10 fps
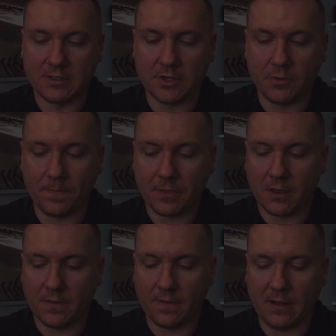So
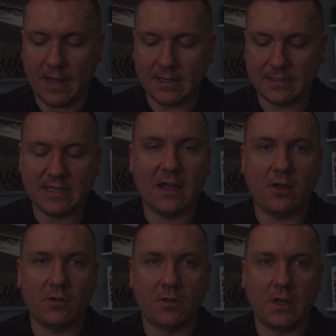the Leica
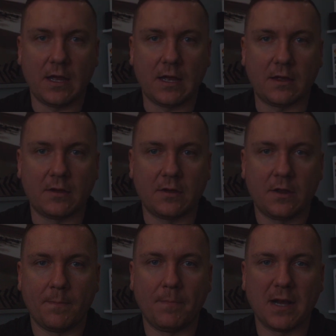CL
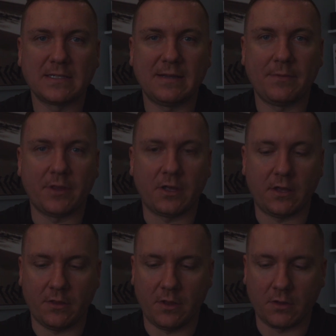bucks some of
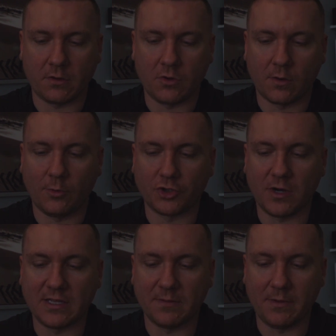the normal
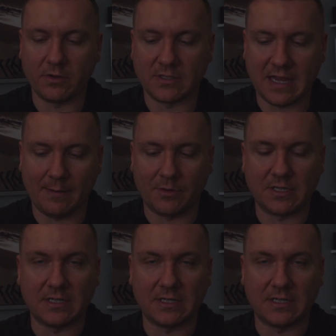trends of mirrorless cameras.